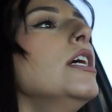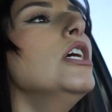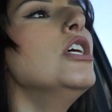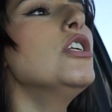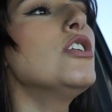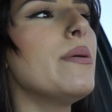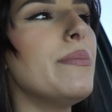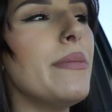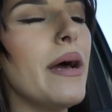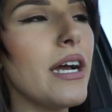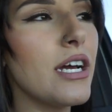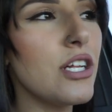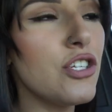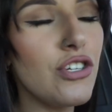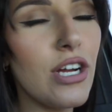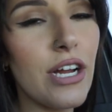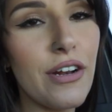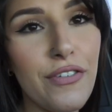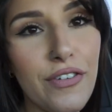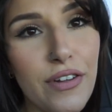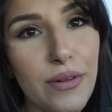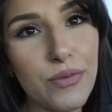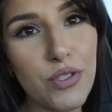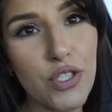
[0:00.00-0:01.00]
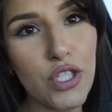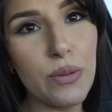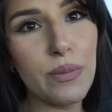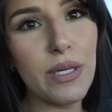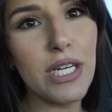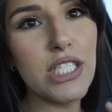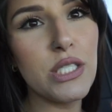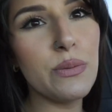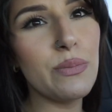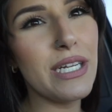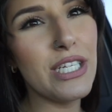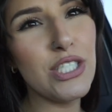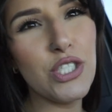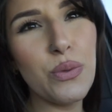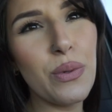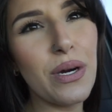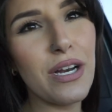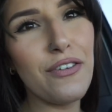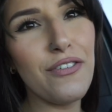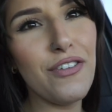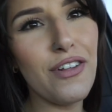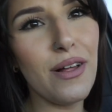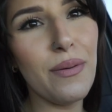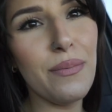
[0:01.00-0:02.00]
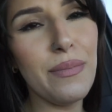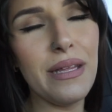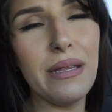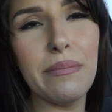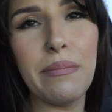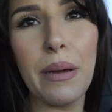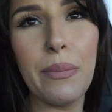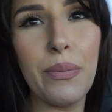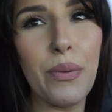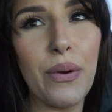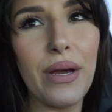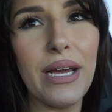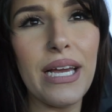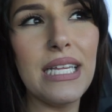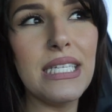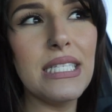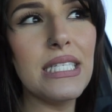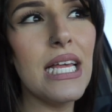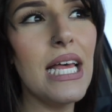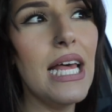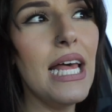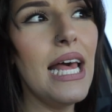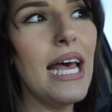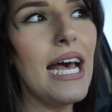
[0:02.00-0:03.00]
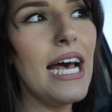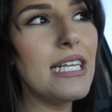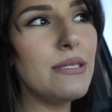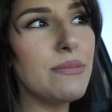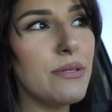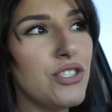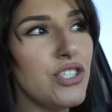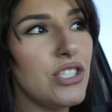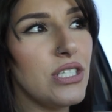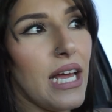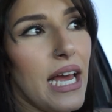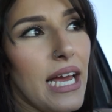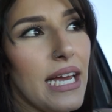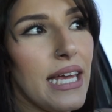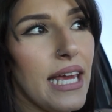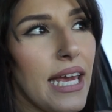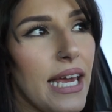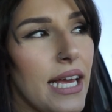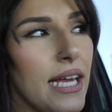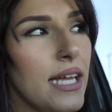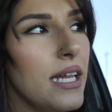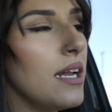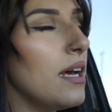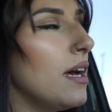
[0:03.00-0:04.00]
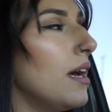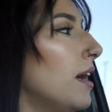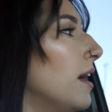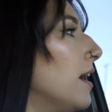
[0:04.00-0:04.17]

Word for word: so I'm not going to try to film too much, but I do want to film me and my boys as much as I can,